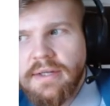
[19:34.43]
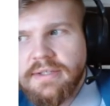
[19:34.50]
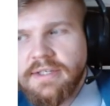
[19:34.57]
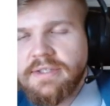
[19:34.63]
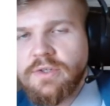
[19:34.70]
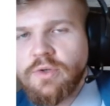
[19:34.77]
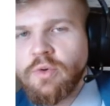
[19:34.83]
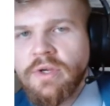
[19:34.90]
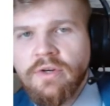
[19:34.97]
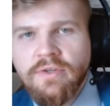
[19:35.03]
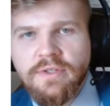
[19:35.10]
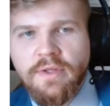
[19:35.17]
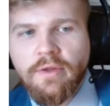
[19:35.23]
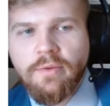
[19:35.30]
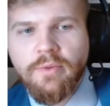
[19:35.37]
say it's two
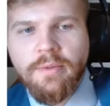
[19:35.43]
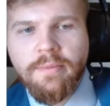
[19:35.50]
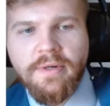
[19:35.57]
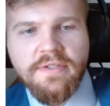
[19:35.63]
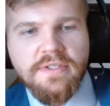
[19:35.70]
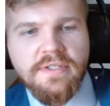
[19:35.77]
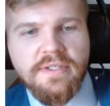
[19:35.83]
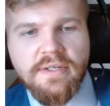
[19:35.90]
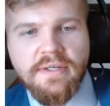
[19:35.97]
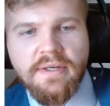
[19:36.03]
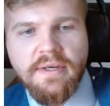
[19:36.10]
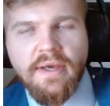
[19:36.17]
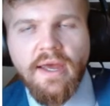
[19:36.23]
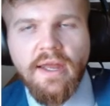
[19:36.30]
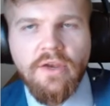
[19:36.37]
years and three months,
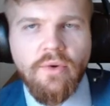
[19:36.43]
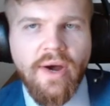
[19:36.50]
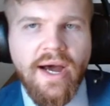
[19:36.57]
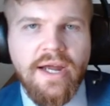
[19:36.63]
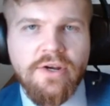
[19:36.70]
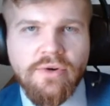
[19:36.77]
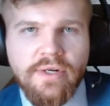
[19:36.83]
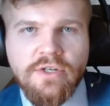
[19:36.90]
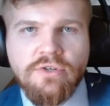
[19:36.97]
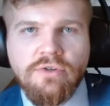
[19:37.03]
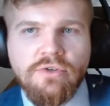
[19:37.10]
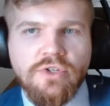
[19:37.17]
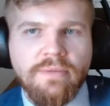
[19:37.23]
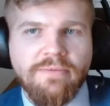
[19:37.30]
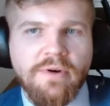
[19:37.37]
and you add your
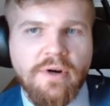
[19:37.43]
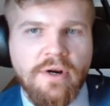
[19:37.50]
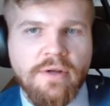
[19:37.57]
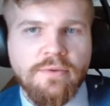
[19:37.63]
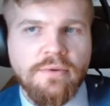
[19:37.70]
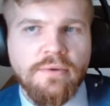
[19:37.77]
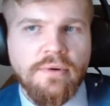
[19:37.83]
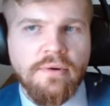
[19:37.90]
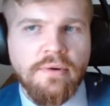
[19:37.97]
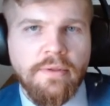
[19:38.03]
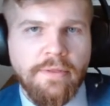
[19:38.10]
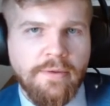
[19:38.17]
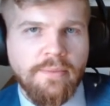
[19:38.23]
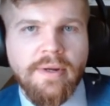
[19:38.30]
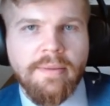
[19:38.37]
internship for another
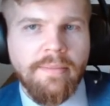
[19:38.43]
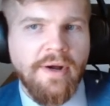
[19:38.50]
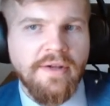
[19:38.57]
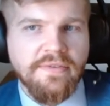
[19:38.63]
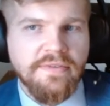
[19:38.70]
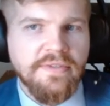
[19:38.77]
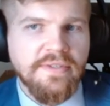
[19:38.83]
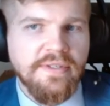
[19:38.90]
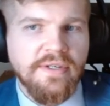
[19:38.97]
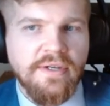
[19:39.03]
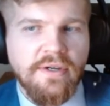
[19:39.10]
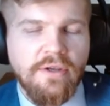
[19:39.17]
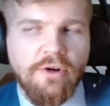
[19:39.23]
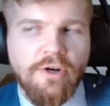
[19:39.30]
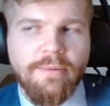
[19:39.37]
three months,
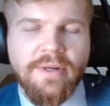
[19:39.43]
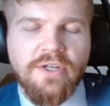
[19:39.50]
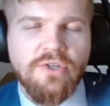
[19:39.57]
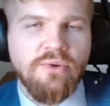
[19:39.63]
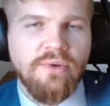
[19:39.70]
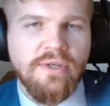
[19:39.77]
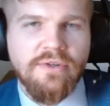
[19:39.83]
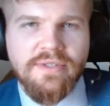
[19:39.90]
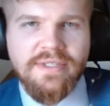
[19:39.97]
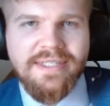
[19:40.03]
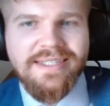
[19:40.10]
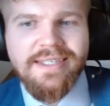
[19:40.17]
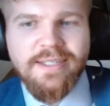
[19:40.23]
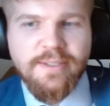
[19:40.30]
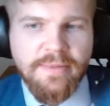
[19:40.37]
you're going to get two years and
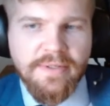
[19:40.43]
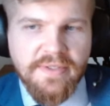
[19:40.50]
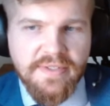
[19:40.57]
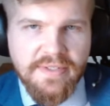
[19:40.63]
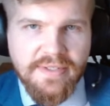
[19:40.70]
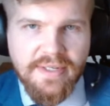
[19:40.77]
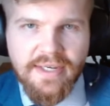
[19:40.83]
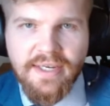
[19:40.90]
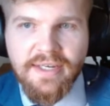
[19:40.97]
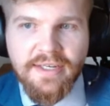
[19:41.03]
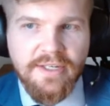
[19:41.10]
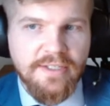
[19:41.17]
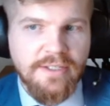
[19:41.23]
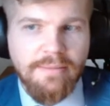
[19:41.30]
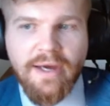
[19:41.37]
six months. It
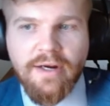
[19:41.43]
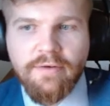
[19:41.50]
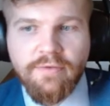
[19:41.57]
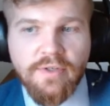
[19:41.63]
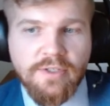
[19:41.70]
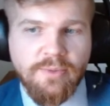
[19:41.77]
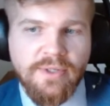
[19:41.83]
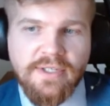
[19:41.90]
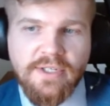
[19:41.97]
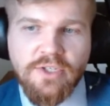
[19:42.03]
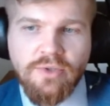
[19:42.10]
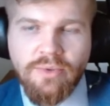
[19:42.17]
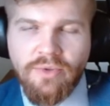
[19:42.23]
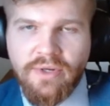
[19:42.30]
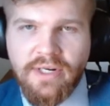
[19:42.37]
doesn't matter. For Express
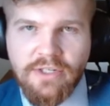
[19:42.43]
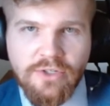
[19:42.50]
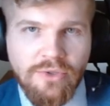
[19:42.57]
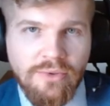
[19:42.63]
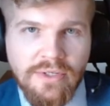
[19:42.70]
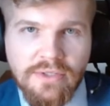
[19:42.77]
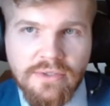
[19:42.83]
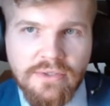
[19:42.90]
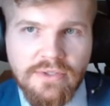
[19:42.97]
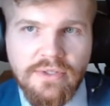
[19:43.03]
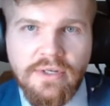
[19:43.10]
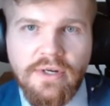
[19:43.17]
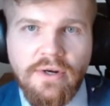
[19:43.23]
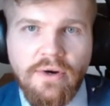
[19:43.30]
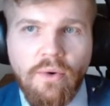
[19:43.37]
Entry, we're looking at two years
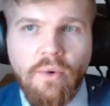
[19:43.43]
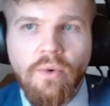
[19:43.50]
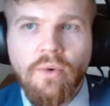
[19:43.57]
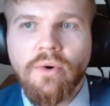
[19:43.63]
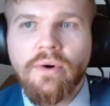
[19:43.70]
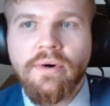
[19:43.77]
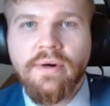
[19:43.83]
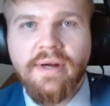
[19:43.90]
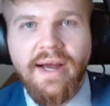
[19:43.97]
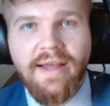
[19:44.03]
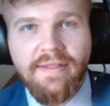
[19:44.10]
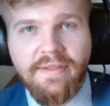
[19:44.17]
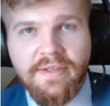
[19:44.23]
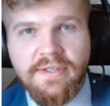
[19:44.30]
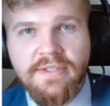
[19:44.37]
or
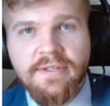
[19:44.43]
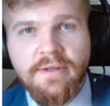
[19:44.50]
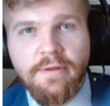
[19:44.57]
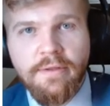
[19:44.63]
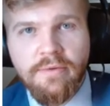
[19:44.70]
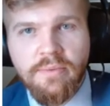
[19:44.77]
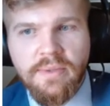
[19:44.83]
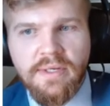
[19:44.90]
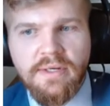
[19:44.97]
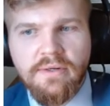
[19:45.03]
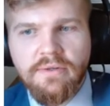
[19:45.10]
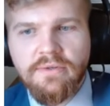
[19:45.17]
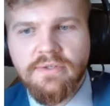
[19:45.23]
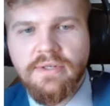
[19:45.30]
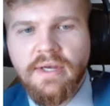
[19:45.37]
at least three
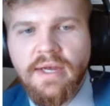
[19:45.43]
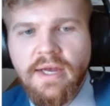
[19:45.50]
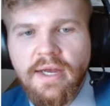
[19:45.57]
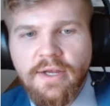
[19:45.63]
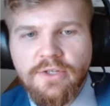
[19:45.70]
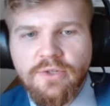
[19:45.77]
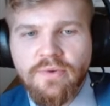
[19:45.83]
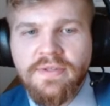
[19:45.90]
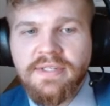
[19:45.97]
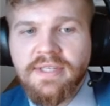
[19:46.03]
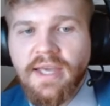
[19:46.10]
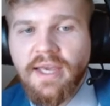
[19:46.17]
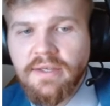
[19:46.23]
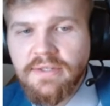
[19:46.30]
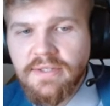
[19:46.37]
years. So in this
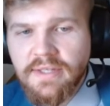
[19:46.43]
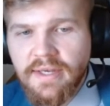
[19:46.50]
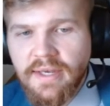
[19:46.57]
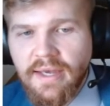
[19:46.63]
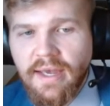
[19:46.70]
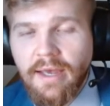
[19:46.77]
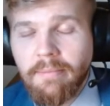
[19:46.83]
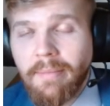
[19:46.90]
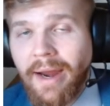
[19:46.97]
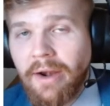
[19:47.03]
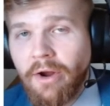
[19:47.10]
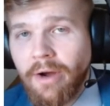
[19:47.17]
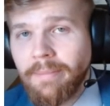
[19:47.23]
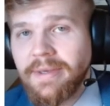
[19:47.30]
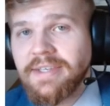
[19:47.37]
case, it might
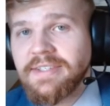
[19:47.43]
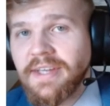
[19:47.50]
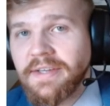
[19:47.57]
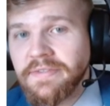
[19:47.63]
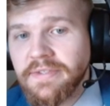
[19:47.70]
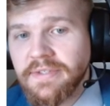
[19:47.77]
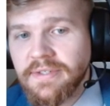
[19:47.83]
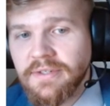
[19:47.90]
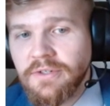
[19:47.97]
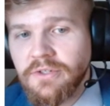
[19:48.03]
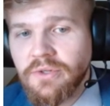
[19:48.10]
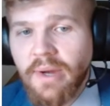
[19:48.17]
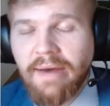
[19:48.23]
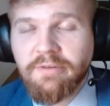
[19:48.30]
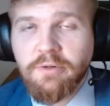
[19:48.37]
not make sense
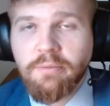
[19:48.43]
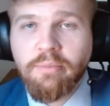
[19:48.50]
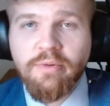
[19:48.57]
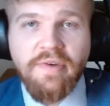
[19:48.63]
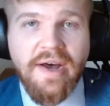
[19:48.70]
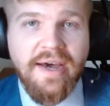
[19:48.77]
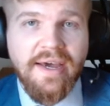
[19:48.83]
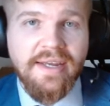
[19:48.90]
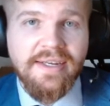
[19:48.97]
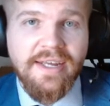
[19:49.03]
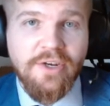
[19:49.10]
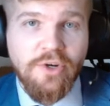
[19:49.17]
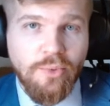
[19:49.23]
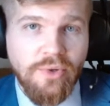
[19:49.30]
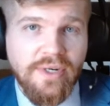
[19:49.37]
to have to provide
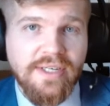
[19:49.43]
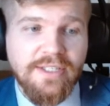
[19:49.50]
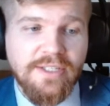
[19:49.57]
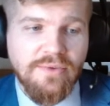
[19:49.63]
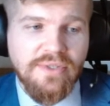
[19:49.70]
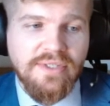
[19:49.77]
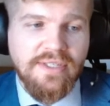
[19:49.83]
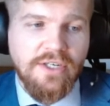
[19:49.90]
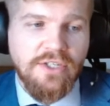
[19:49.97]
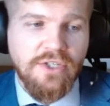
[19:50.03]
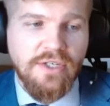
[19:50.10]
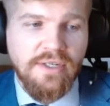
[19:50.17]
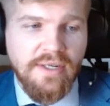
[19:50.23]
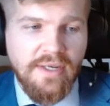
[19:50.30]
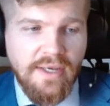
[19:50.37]
in your work history
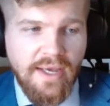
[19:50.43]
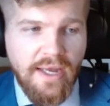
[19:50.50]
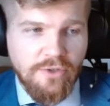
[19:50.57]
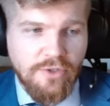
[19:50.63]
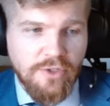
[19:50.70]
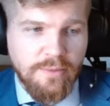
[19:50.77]
section, in your